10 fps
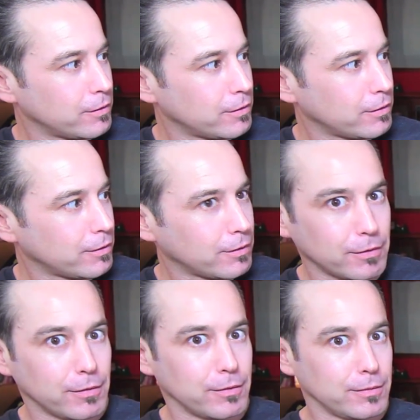
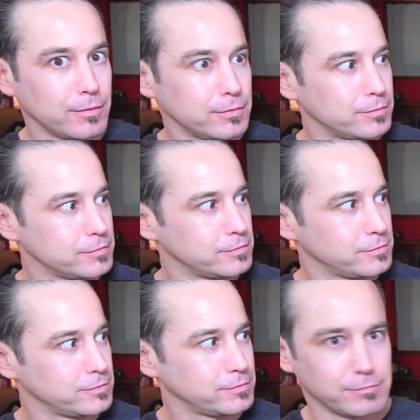
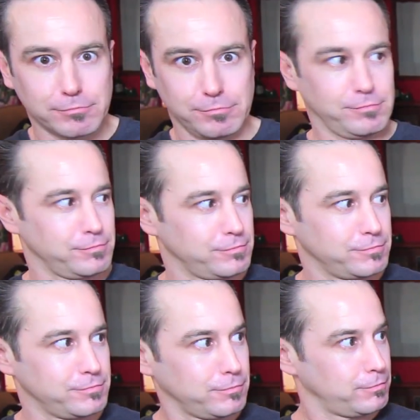
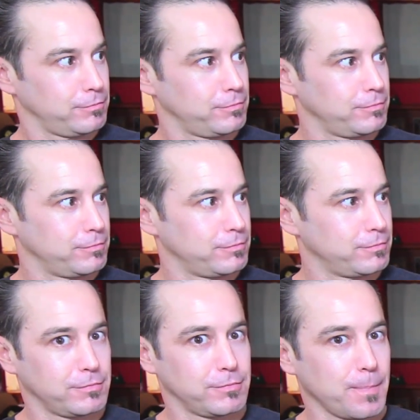
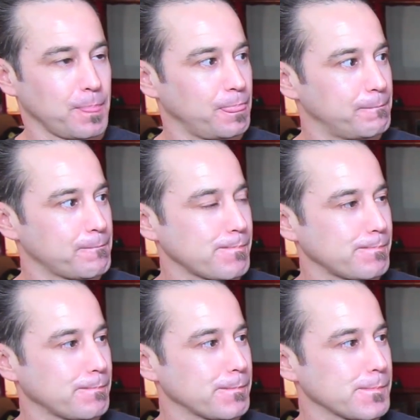
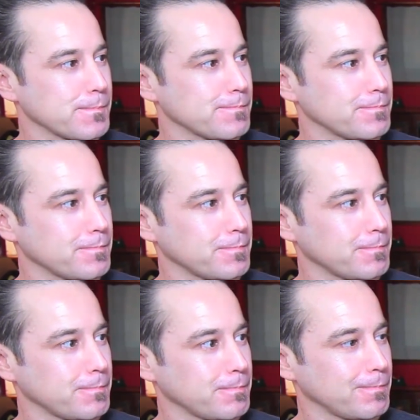
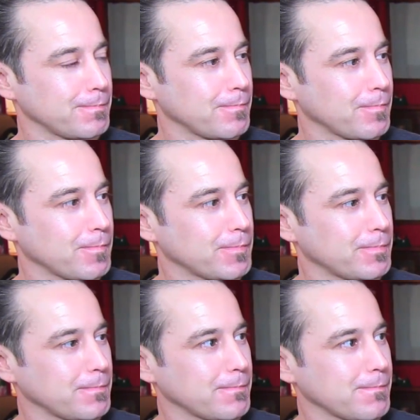
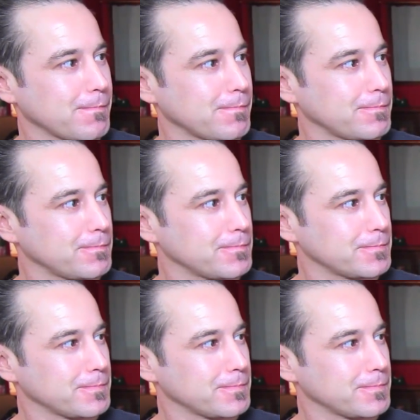This person isn't speaking.